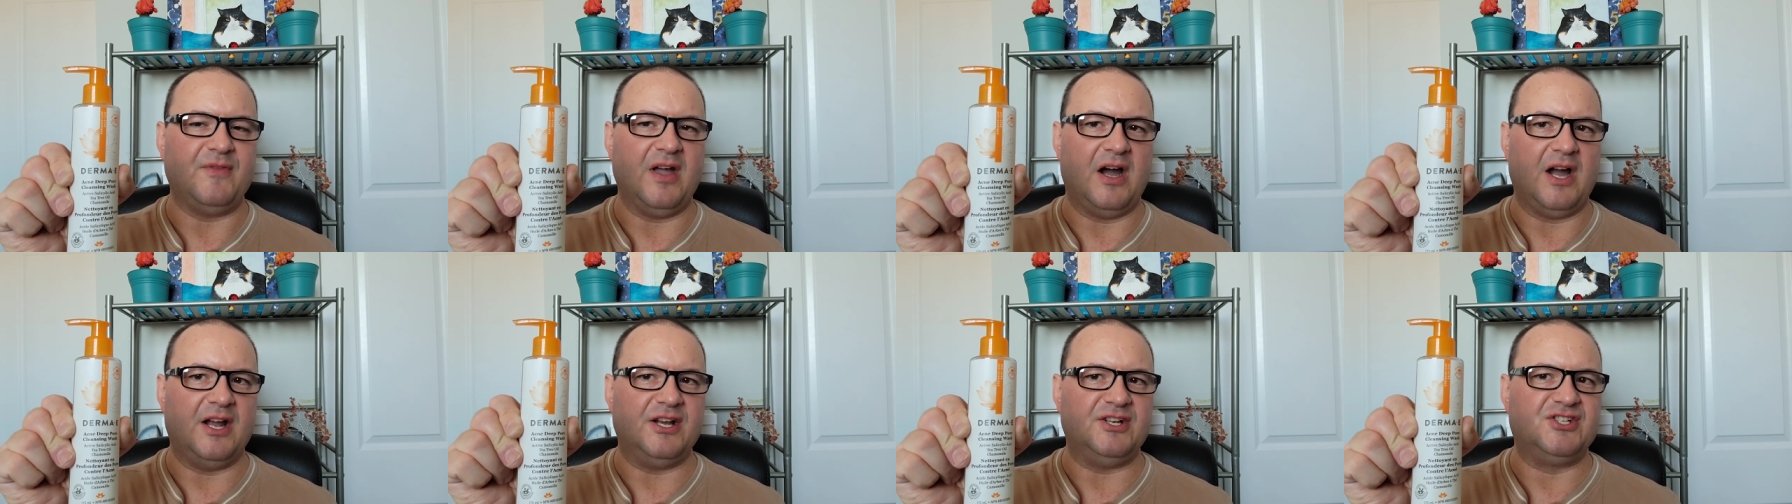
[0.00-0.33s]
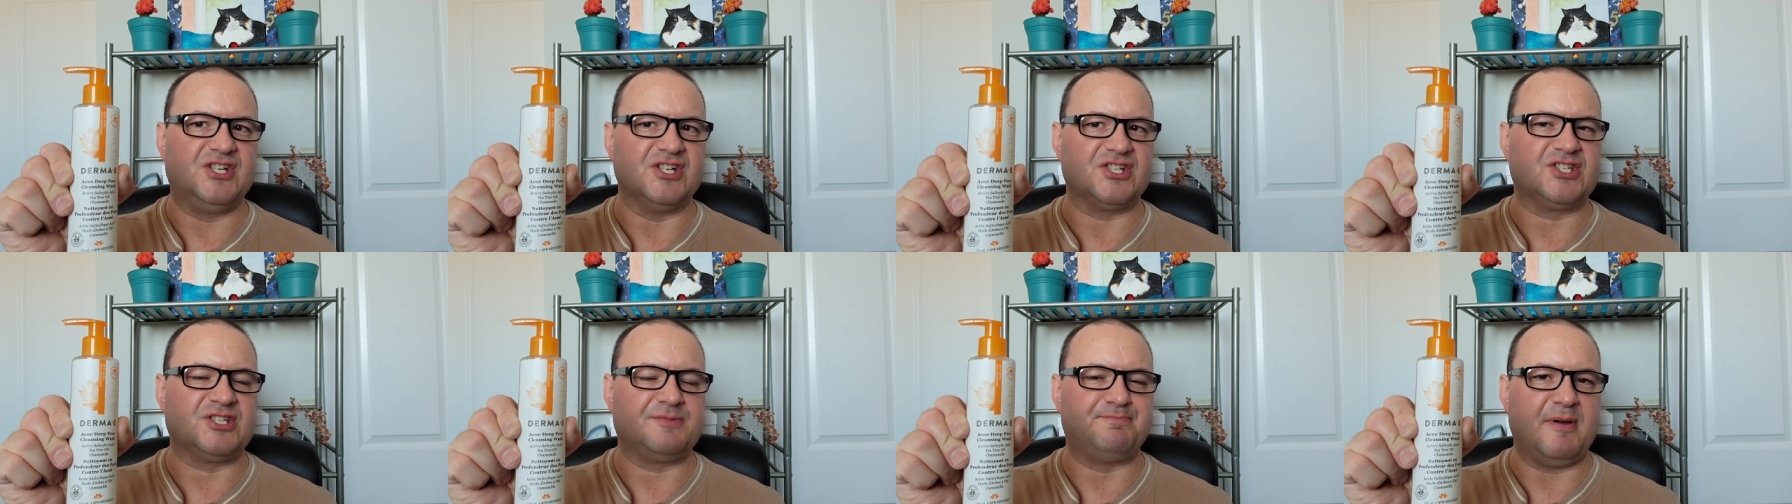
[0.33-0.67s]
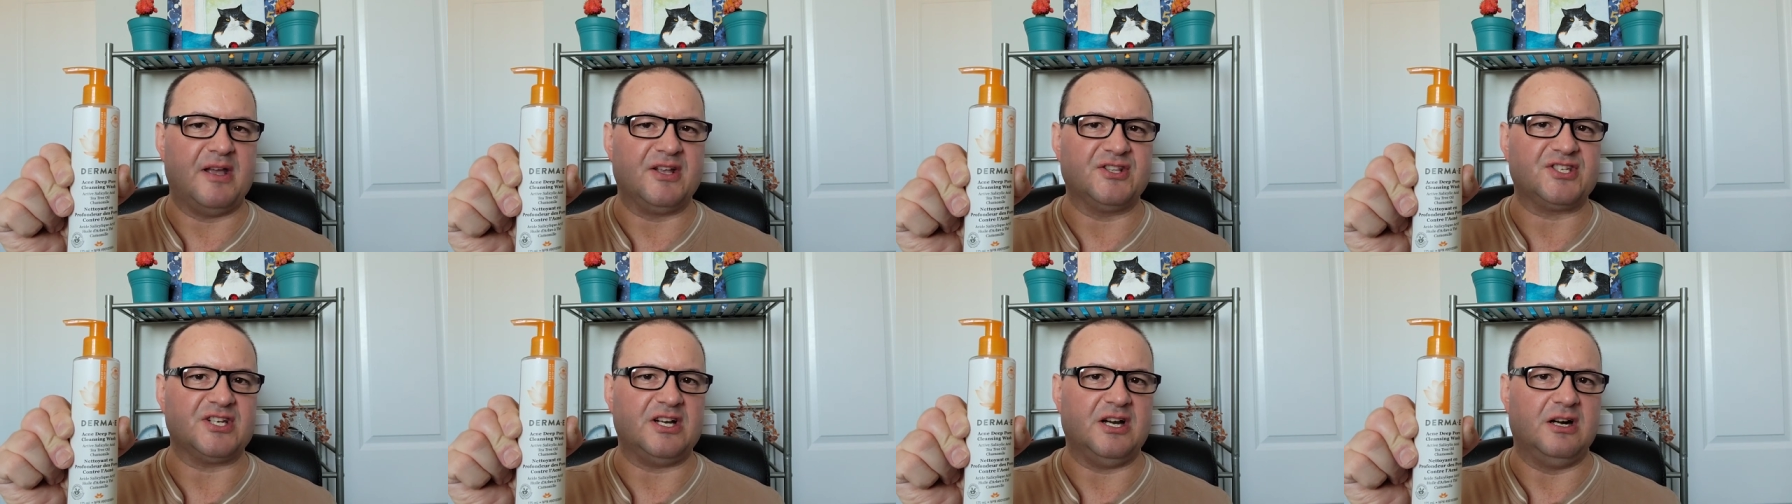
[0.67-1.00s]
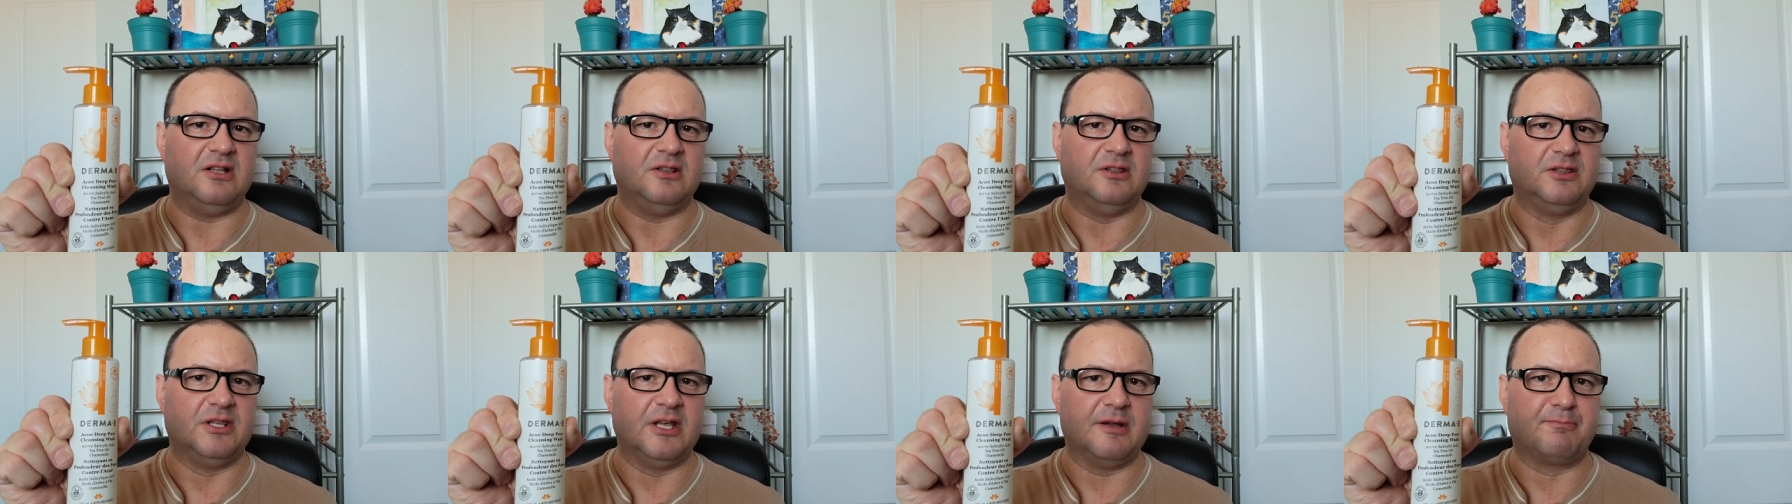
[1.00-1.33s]
I dispense
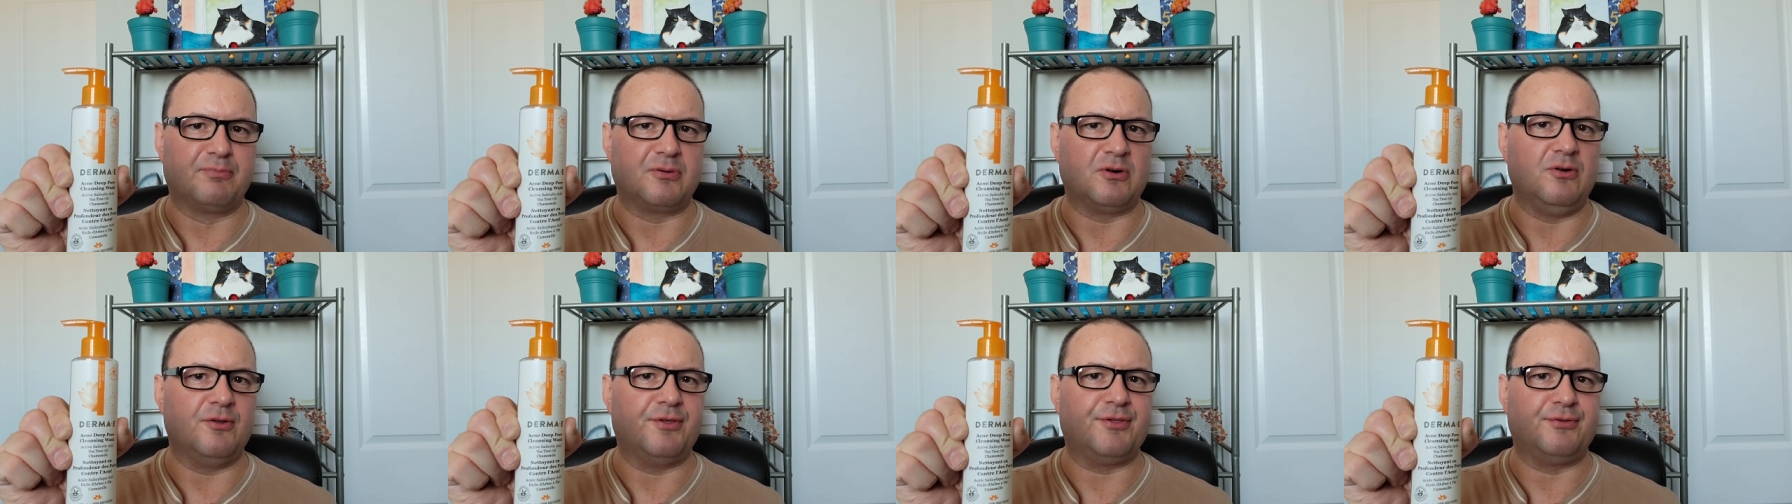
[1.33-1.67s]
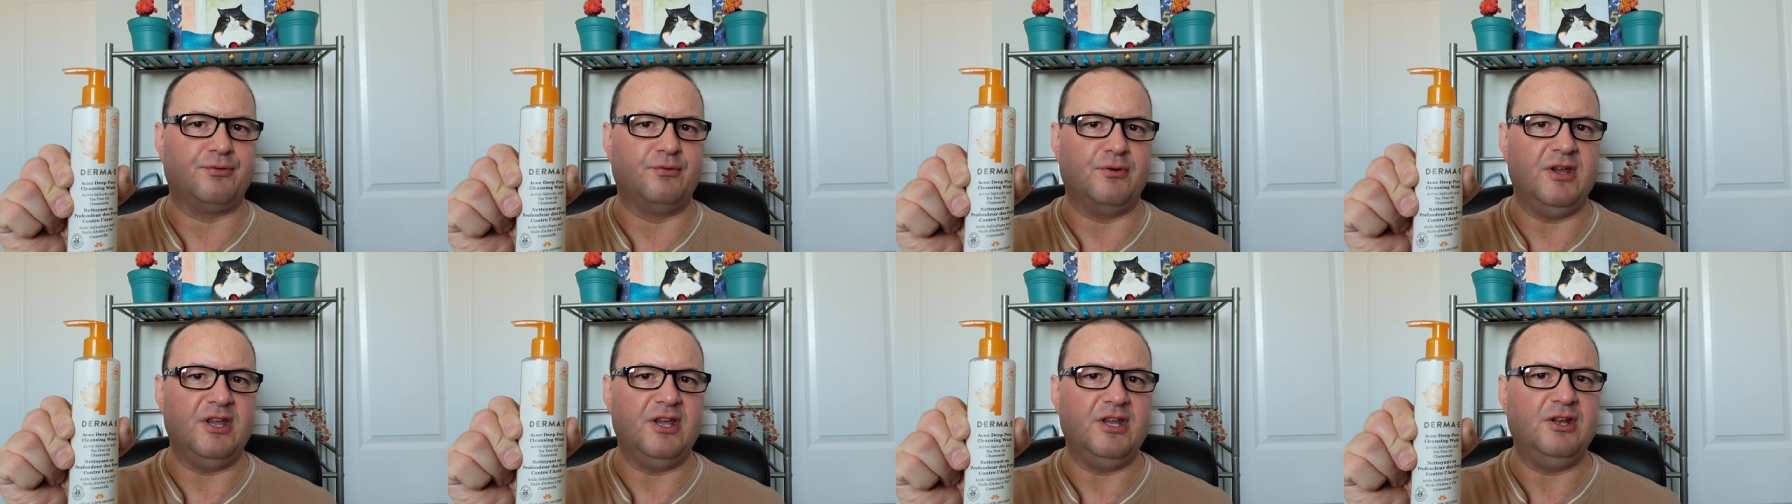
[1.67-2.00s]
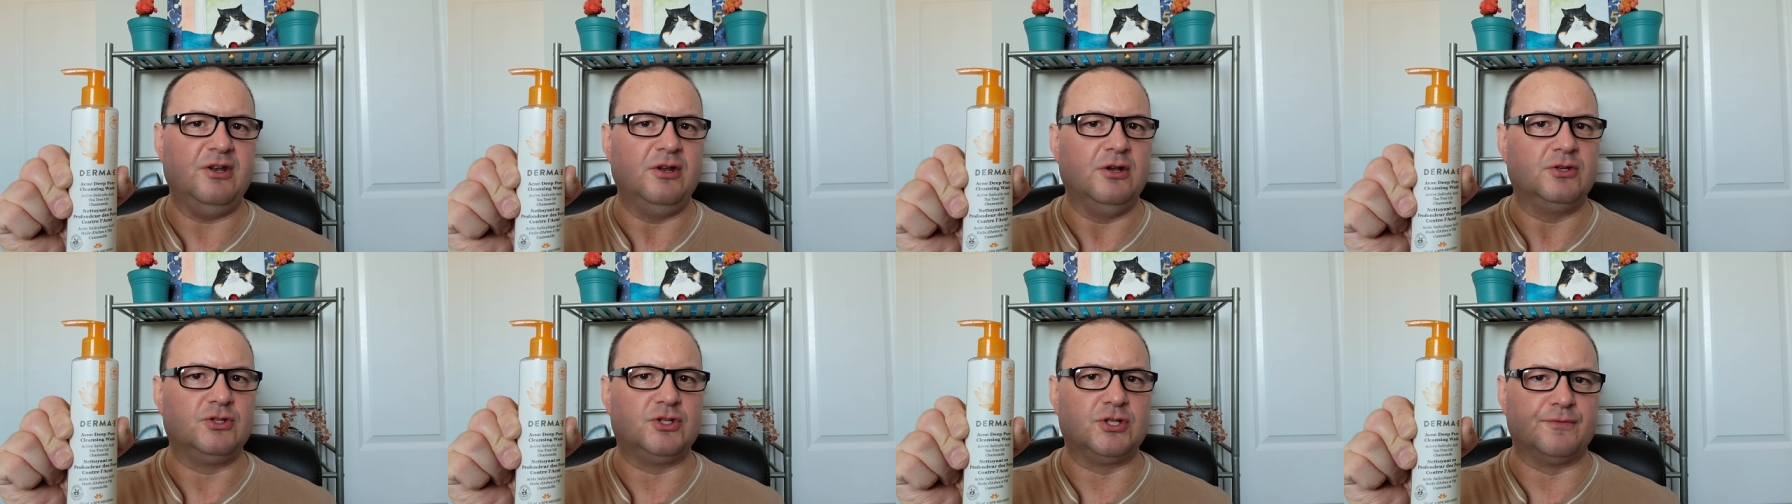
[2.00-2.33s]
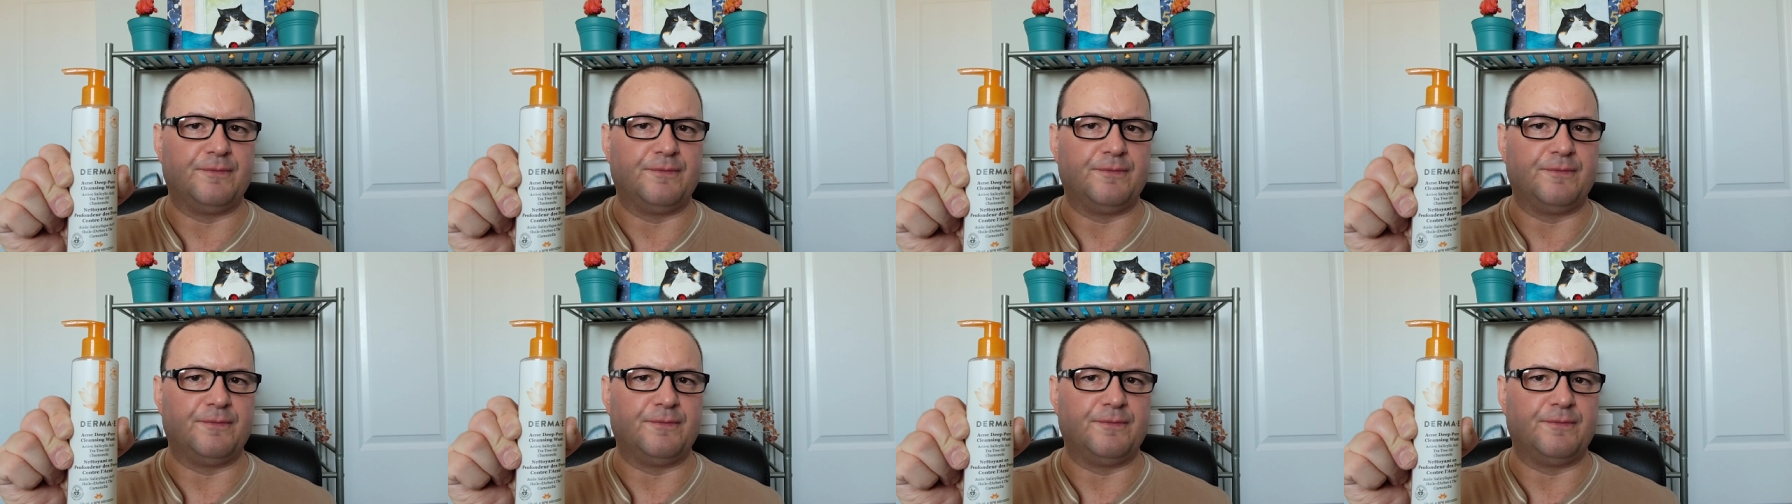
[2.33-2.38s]
a liberal three